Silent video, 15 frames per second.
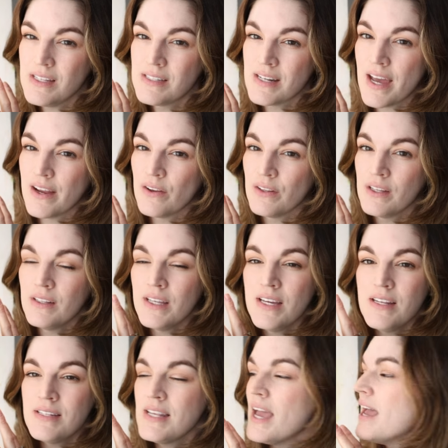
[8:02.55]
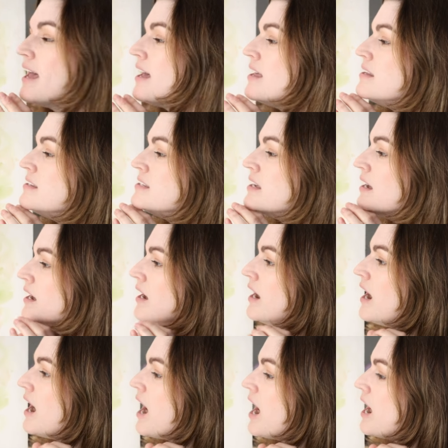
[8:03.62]
these tiger lilies and
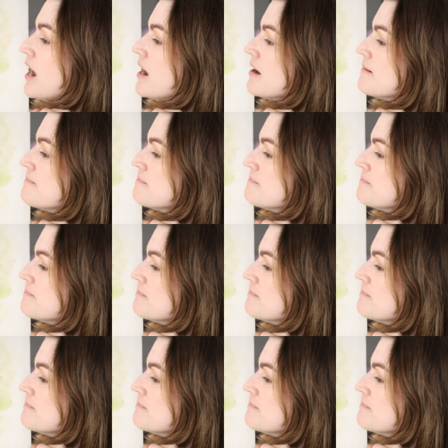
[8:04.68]
um,